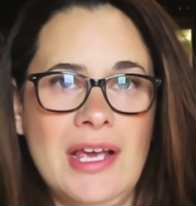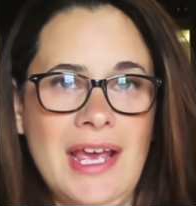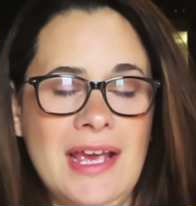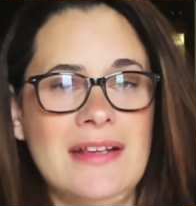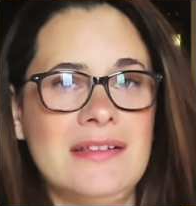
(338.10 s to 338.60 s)

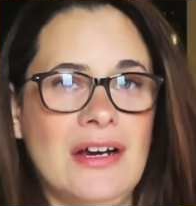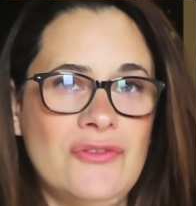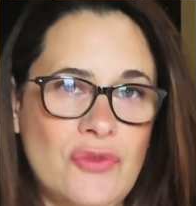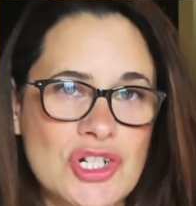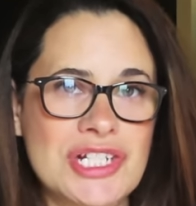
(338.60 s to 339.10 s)
and
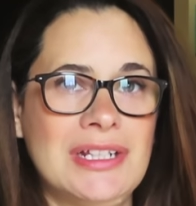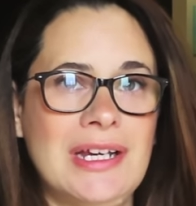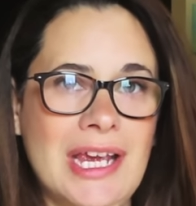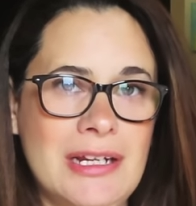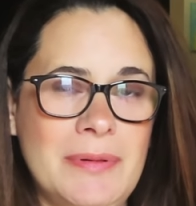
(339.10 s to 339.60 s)
unfortunately
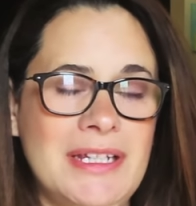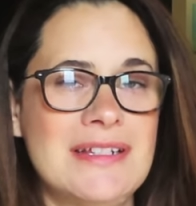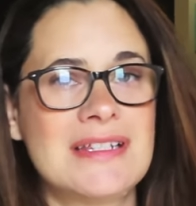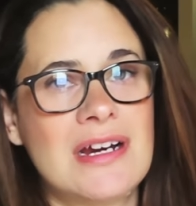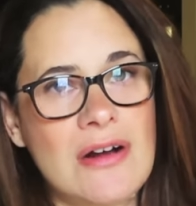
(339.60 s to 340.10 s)
KDP
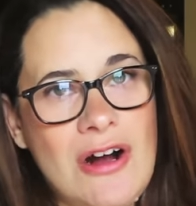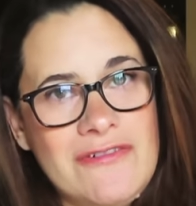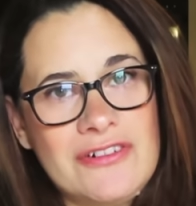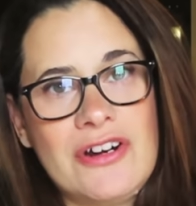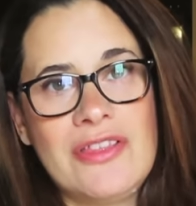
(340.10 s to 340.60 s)
does not
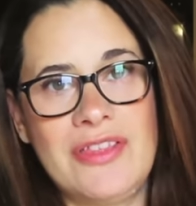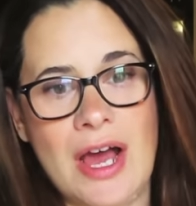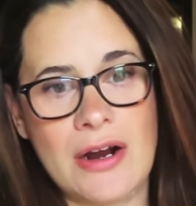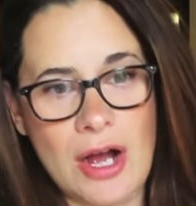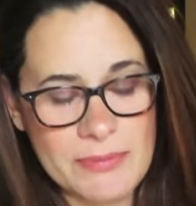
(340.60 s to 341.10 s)
offer
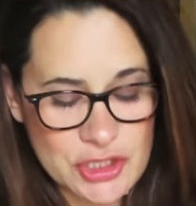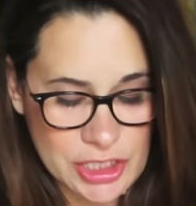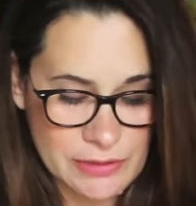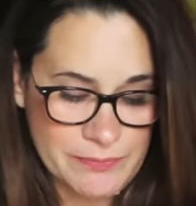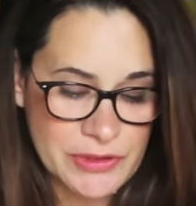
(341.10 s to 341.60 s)
that
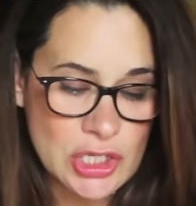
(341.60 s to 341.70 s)
option.